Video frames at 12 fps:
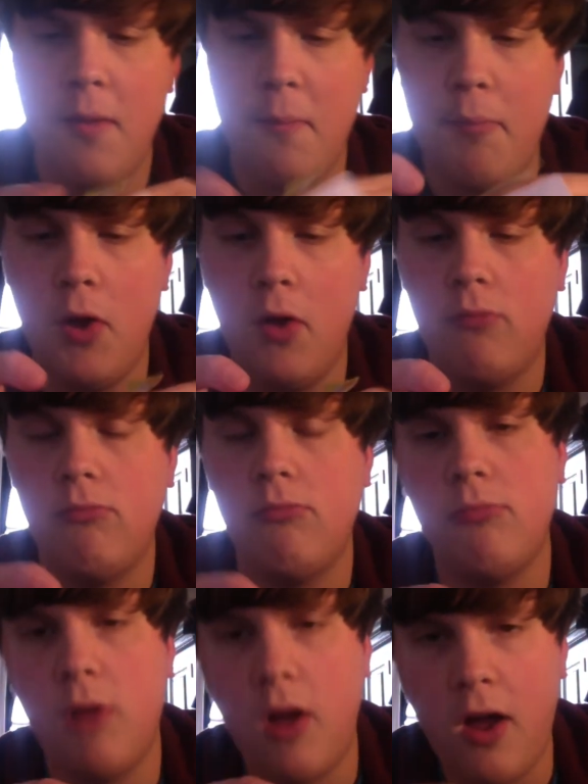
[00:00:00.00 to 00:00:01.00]
But
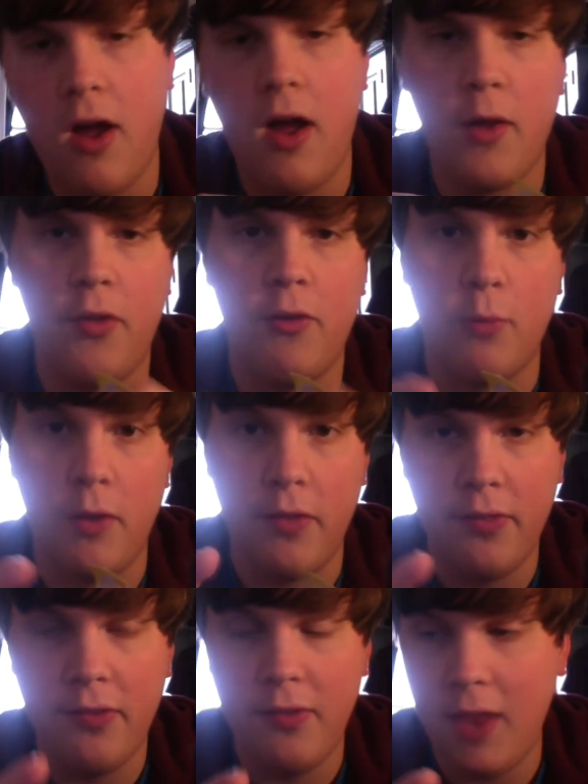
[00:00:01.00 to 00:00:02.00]
I got this
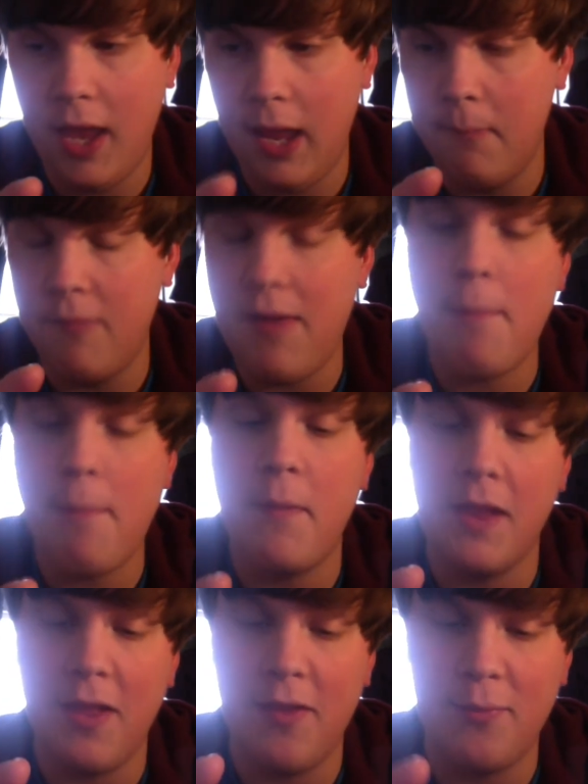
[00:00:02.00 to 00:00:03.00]
one. Um, I'm happy to get this